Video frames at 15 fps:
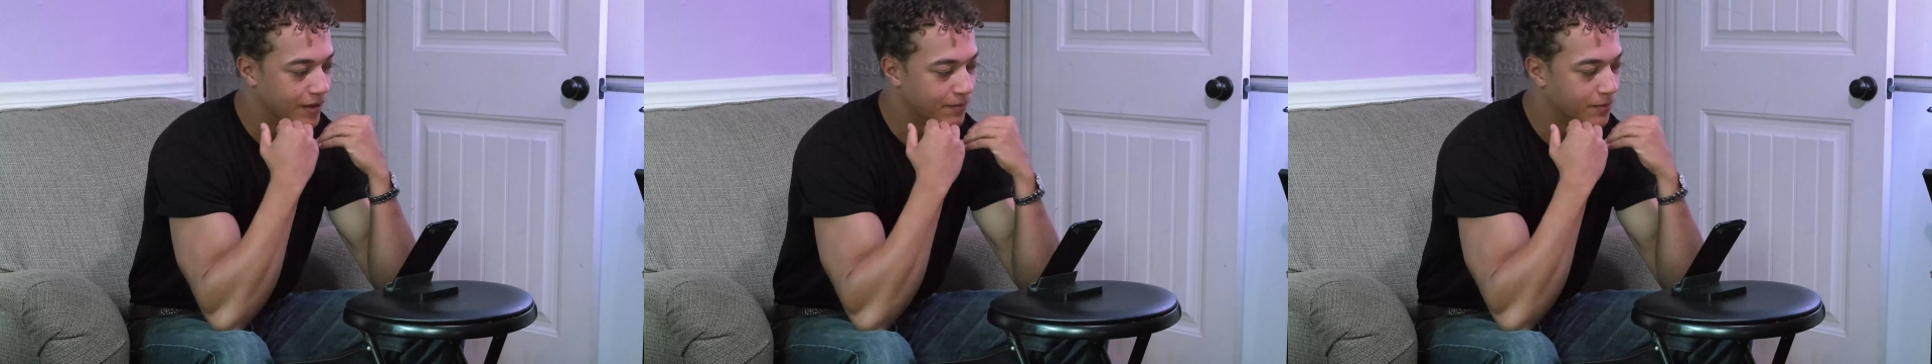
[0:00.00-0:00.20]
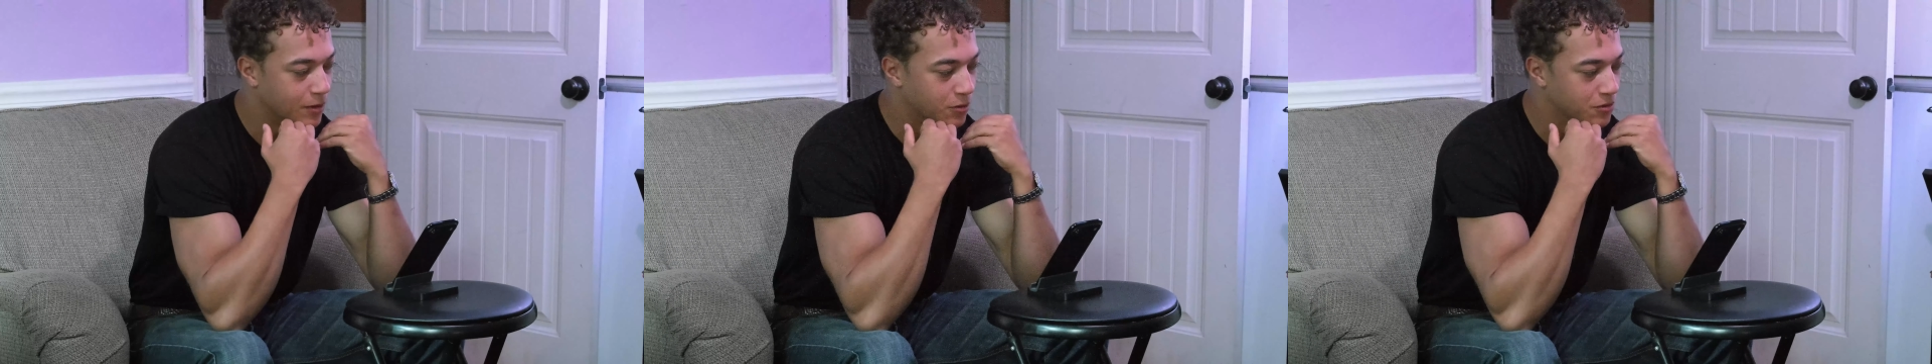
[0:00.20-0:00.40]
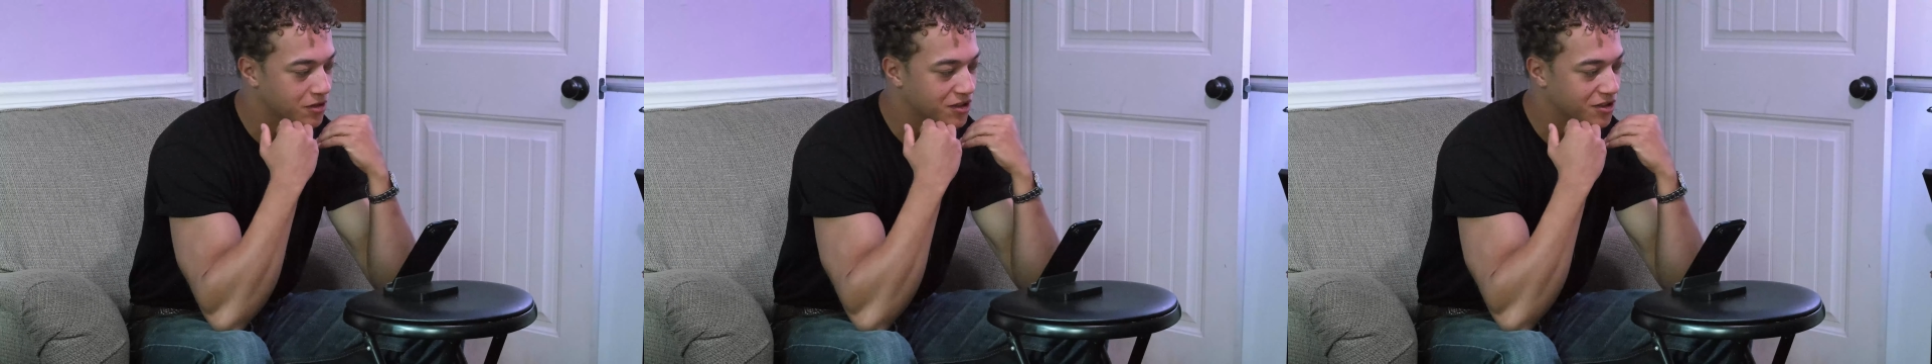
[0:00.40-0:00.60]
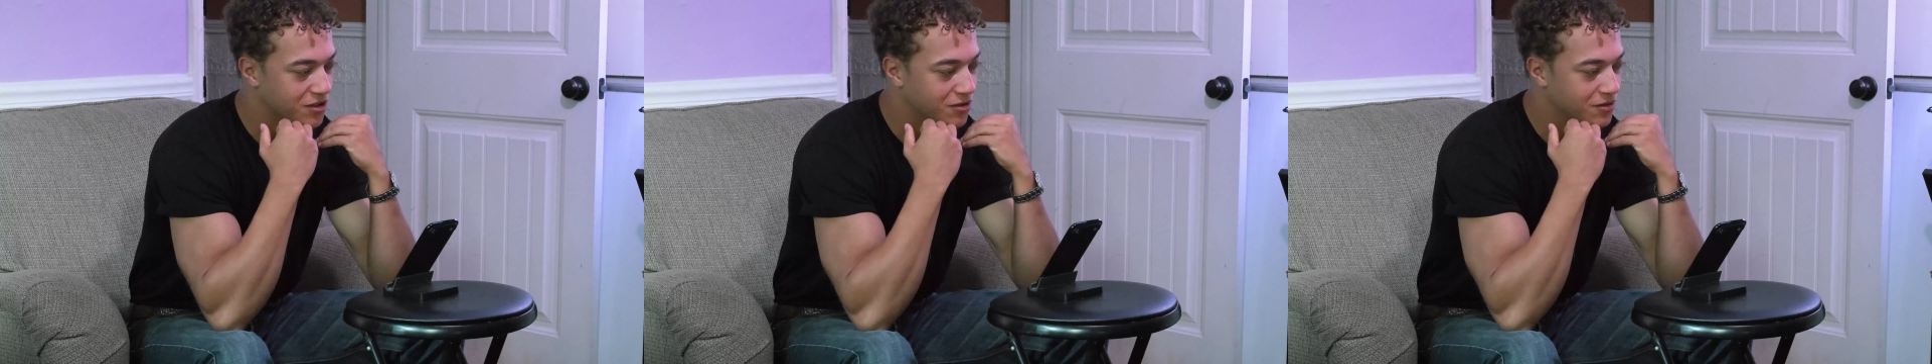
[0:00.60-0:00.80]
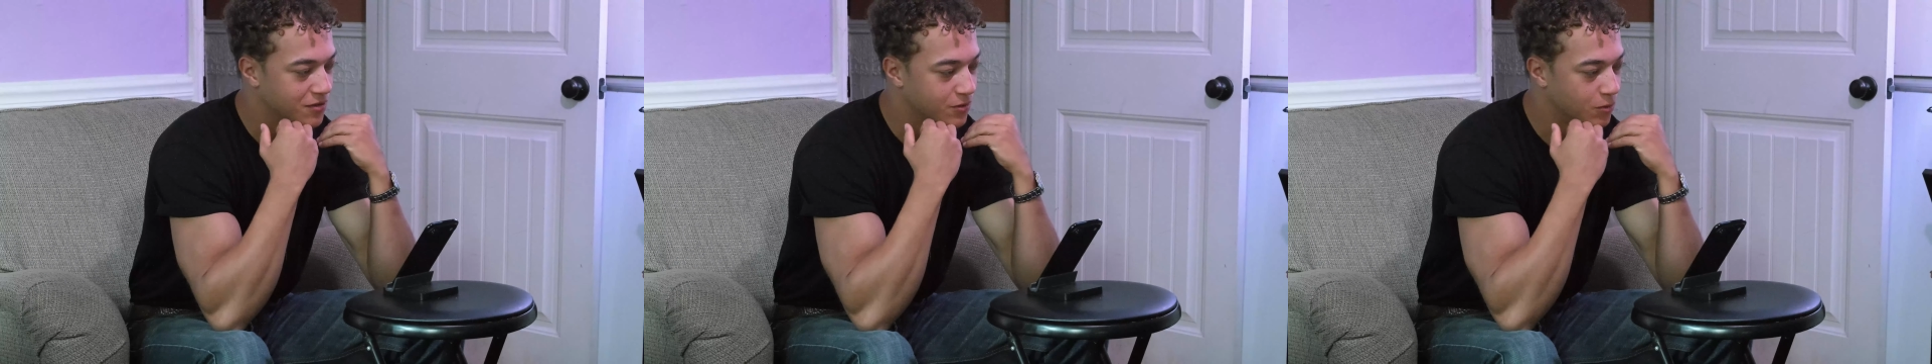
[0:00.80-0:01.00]
most
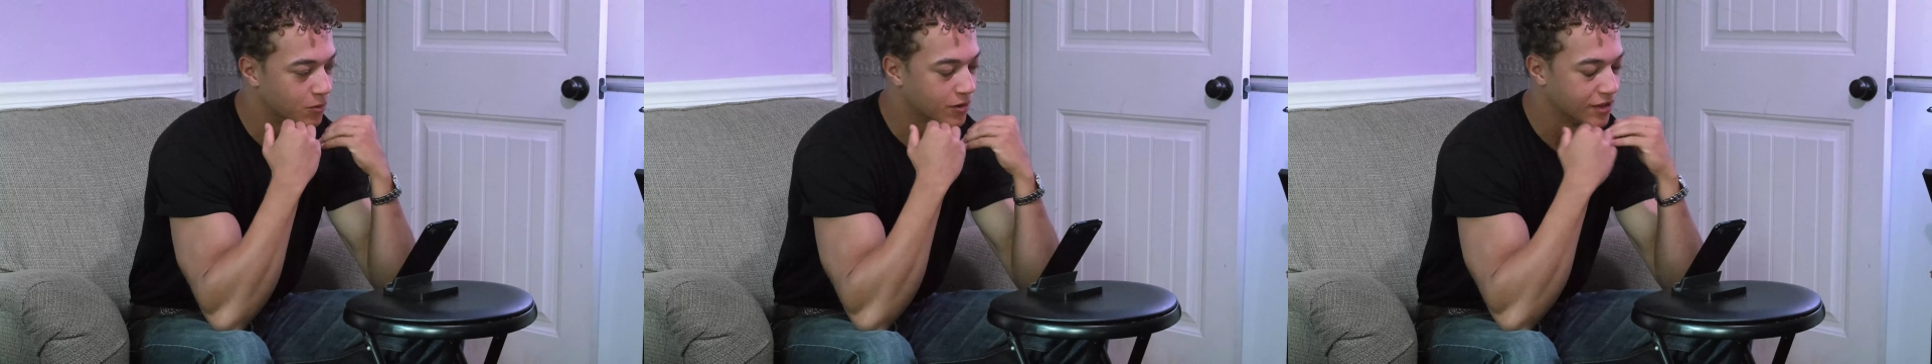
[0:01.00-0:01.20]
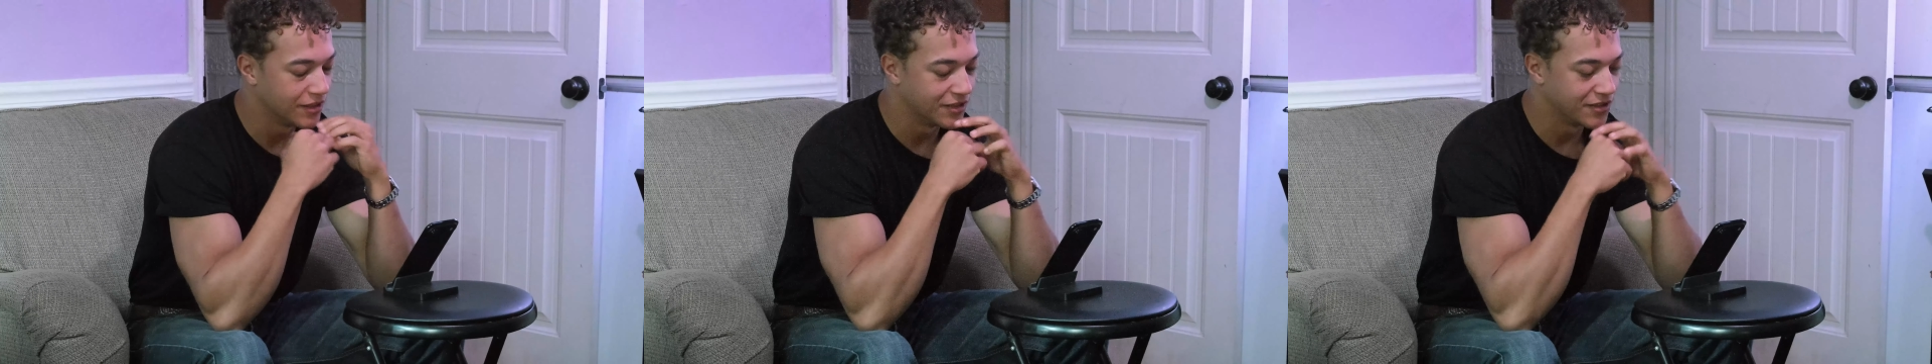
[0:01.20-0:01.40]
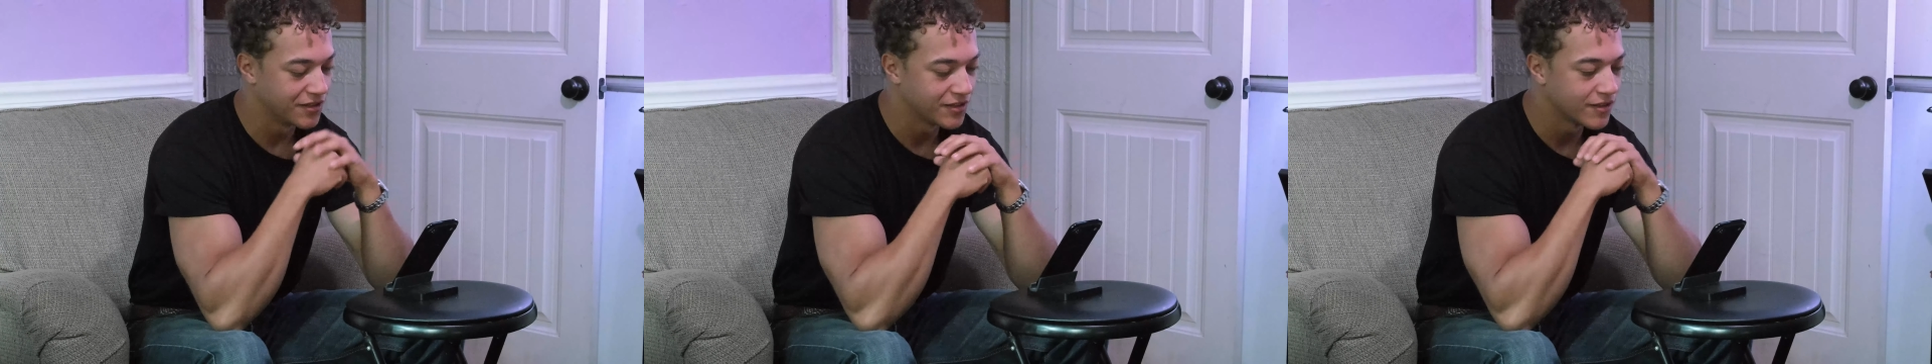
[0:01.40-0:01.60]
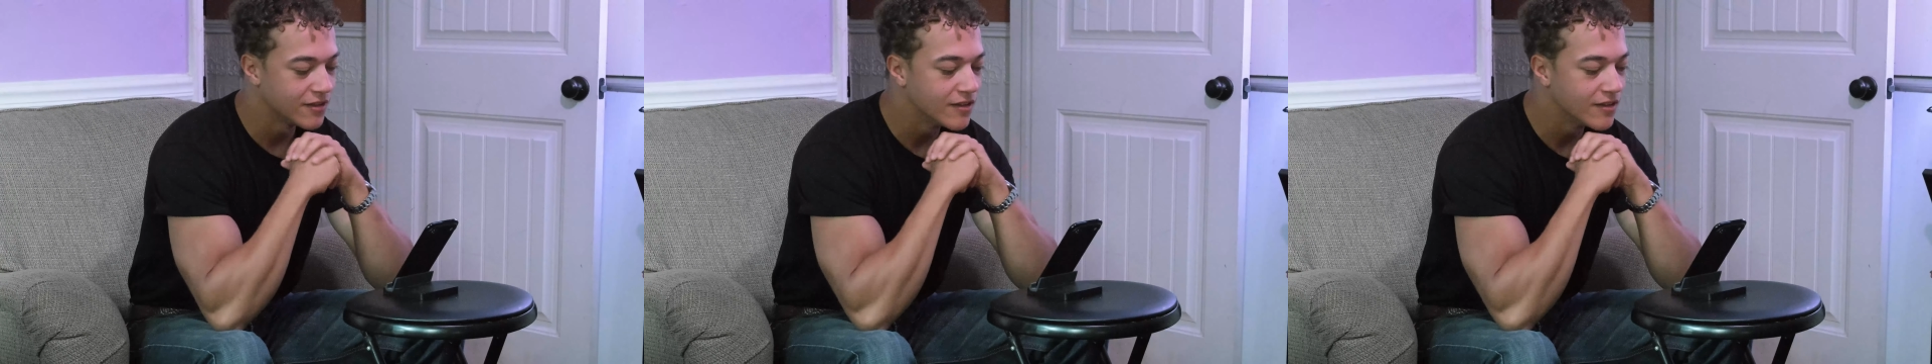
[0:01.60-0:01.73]
horniest.